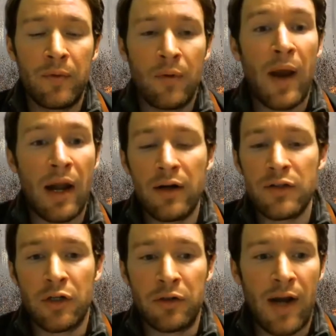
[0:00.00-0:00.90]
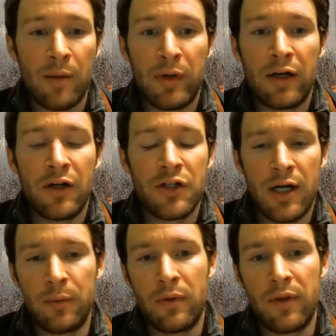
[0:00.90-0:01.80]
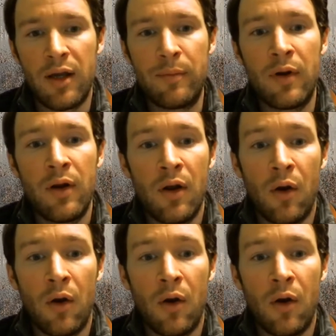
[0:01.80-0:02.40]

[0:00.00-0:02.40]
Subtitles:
parents or grandparents shared with them,